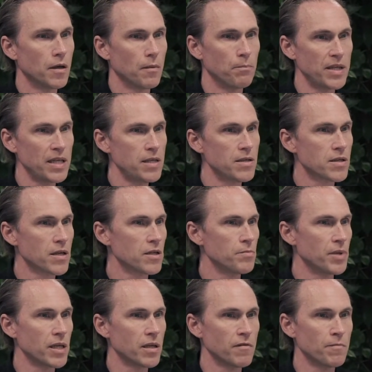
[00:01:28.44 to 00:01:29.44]
bees has
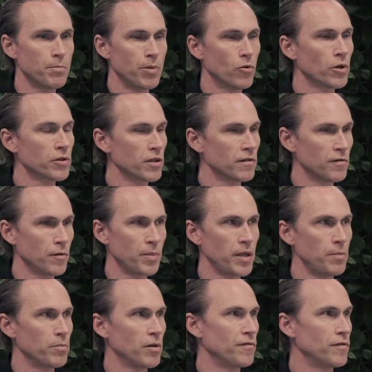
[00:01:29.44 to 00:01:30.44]
been important for
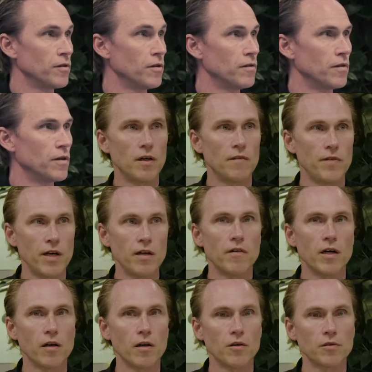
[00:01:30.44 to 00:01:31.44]
people for a very,
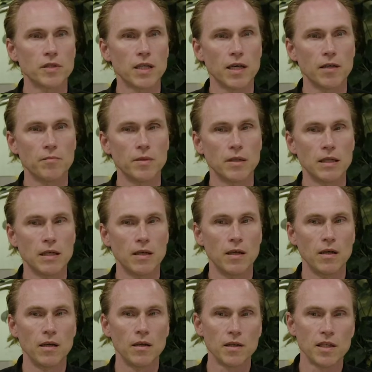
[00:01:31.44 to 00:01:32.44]
very long time.
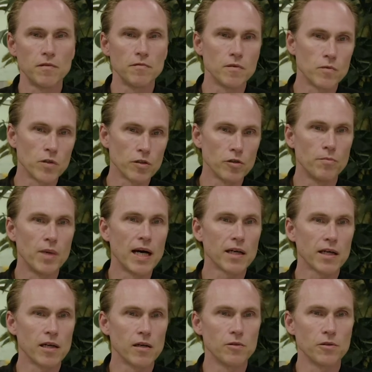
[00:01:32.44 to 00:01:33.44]
Even when we go
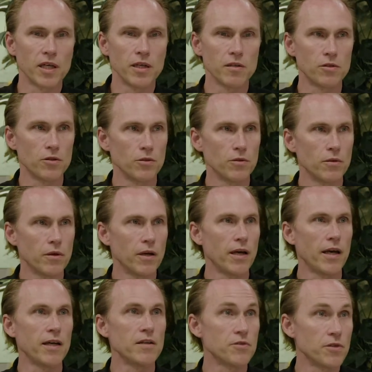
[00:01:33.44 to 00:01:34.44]
back and look into
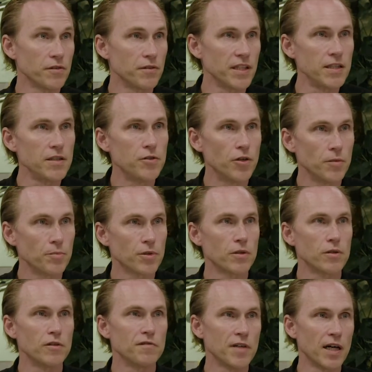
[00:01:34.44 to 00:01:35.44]
ancient Egypt,
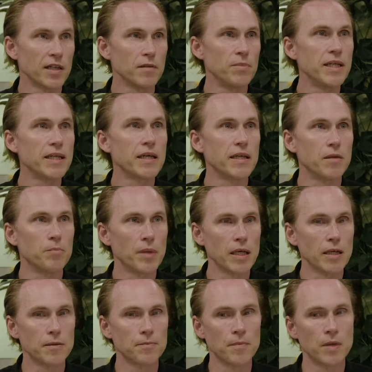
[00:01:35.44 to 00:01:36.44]
you find beekeeping.